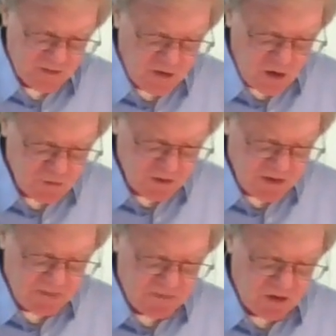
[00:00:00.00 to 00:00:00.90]
Those who
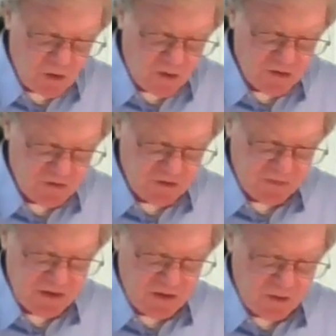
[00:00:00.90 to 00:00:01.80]
live in accordance with
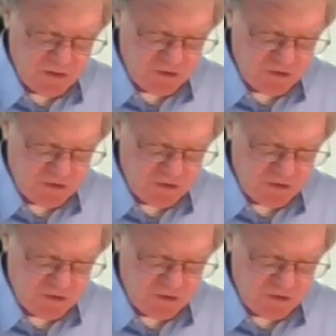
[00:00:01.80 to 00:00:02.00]
the Holy